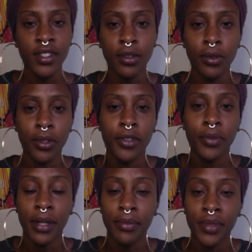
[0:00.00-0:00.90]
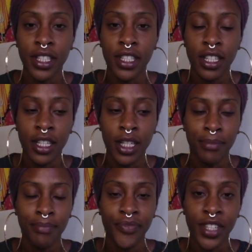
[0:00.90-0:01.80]
or you might be
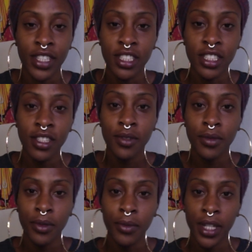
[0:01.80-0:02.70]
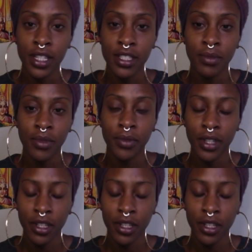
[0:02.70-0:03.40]
dealing with someone with